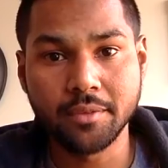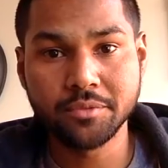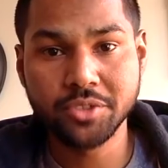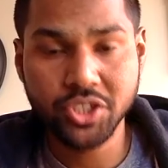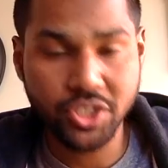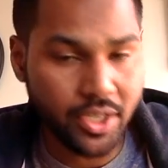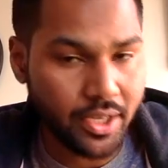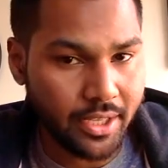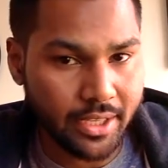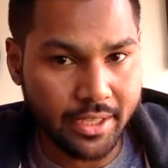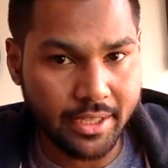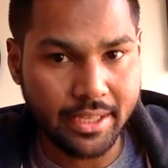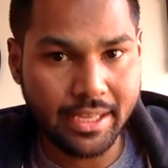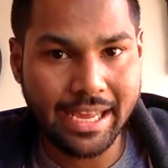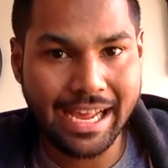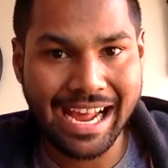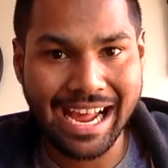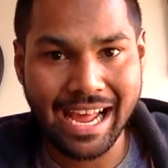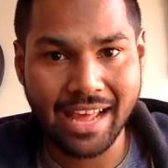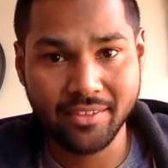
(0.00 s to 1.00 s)
study,
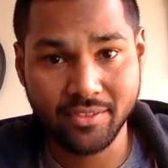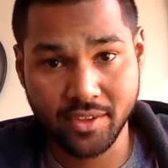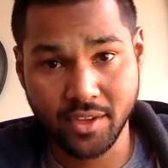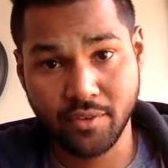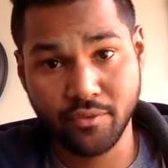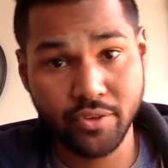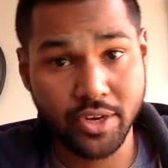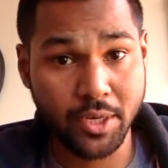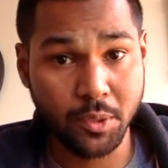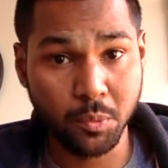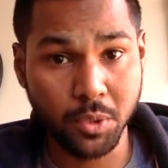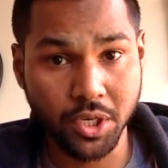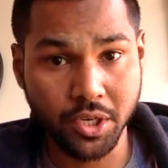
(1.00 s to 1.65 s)
and then find